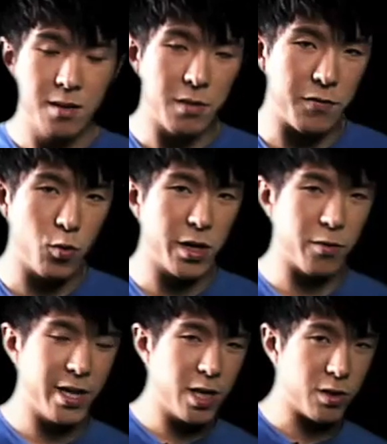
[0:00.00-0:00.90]
But if you want a
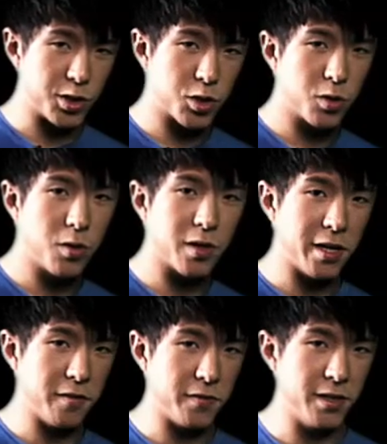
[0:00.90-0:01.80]
really controlled
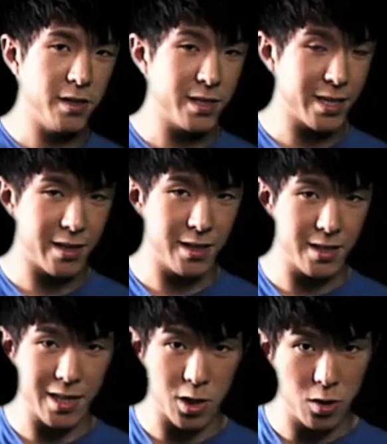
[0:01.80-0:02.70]
kind of feel, it's like
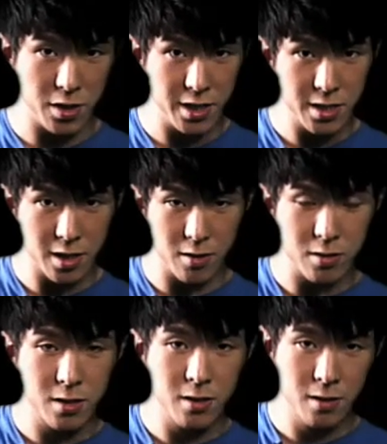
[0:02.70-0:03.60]
this. At the corners, it goes.